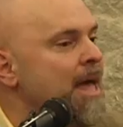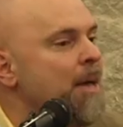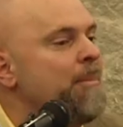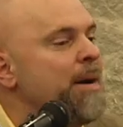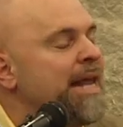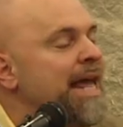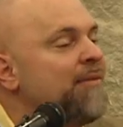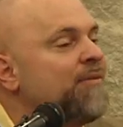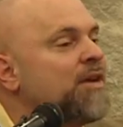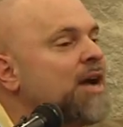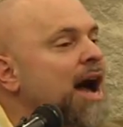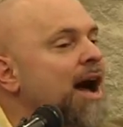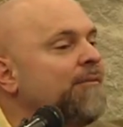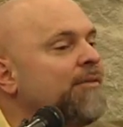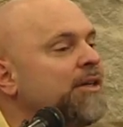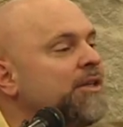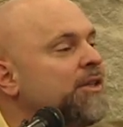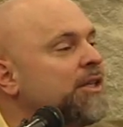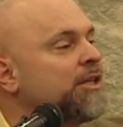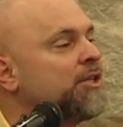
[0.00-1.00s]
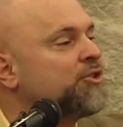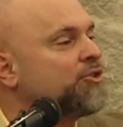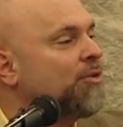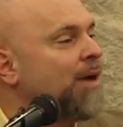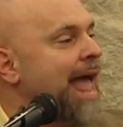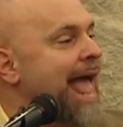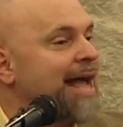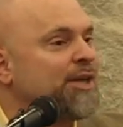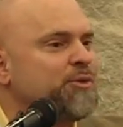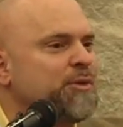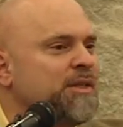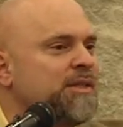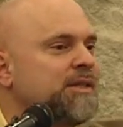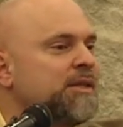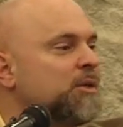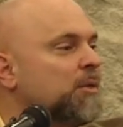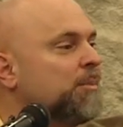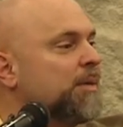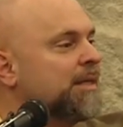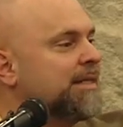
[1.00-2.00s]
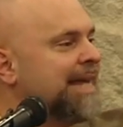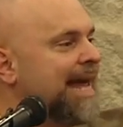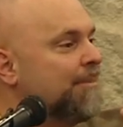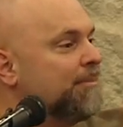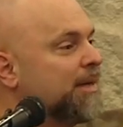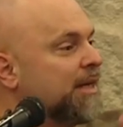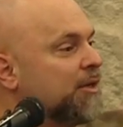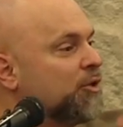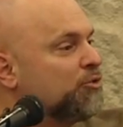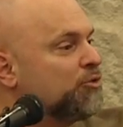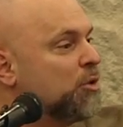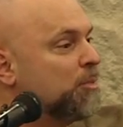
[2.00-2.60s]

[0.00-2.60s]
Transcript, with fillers: but have covered their tracks with this little Potemkin